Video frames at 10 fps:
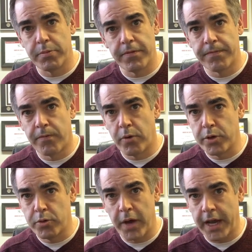before
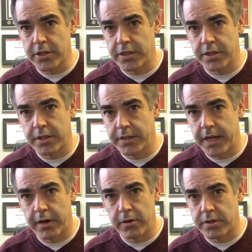you actually sit
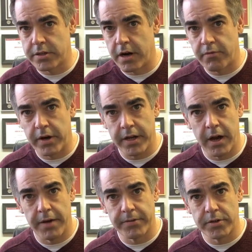down and start writing
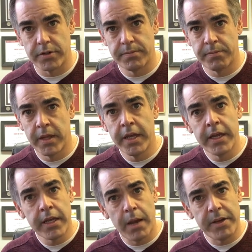offers.
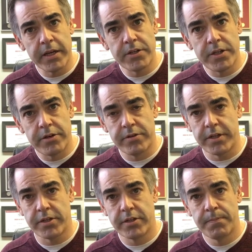I mean, consider
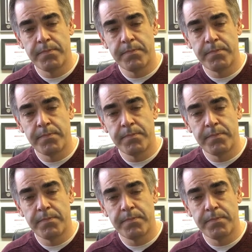this.